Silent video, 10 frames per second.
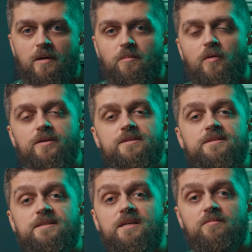But with
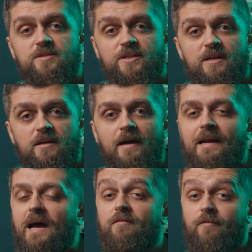CMJ
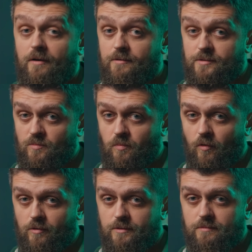and Appfire
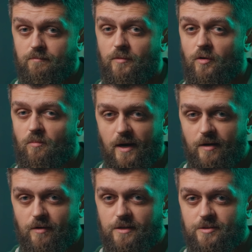support, your
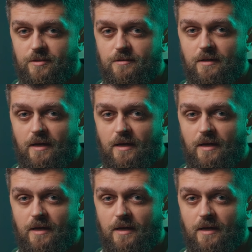migration